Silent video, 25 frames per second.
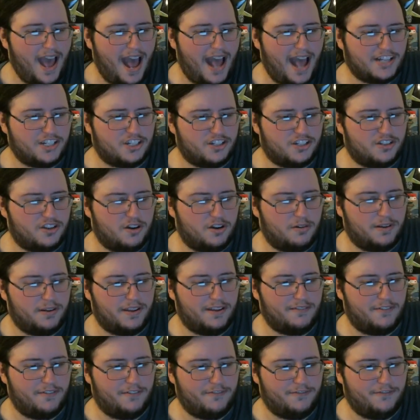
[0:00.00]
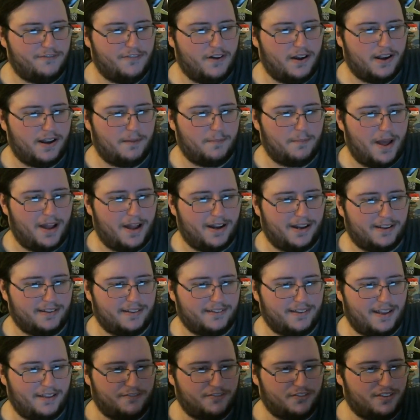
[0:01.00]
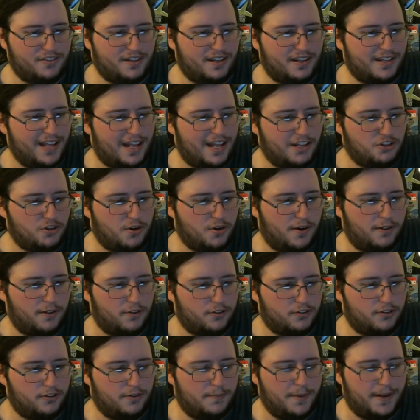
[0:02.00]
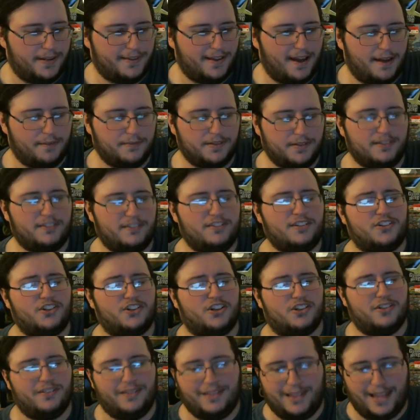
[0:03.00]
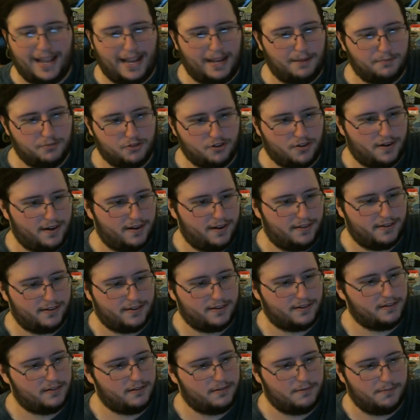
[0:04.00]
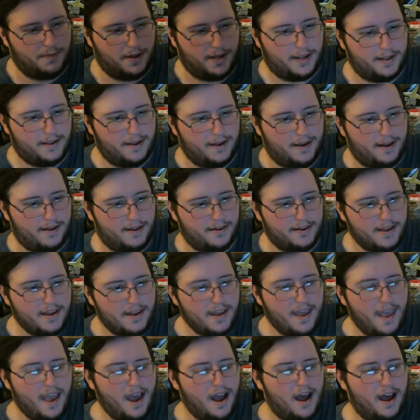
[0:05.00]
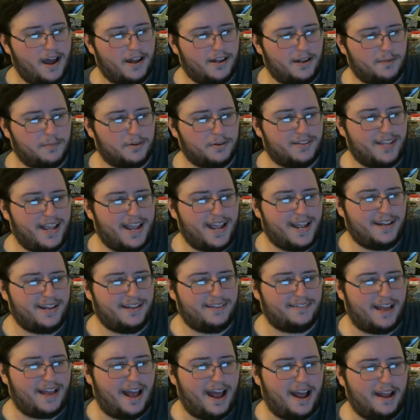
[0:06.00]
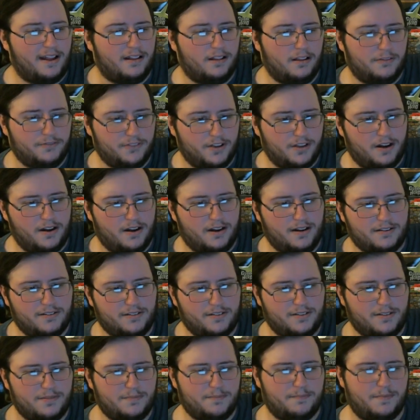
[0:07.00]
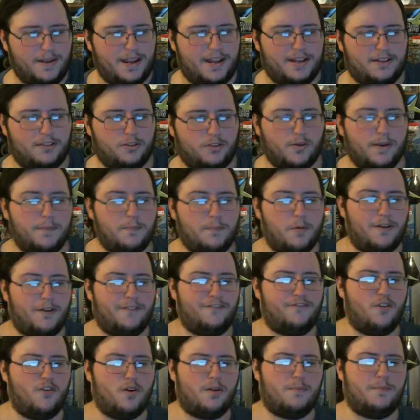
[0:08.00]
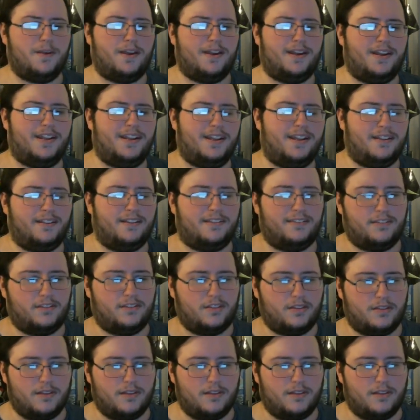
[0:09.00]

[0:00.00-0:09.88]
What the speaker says: I just don't give a fuck about it because I've seen that trailer so many times. It's such a lame trailer. Oh my God. Number 10 is Isle of Dogs, made $3.4 million in its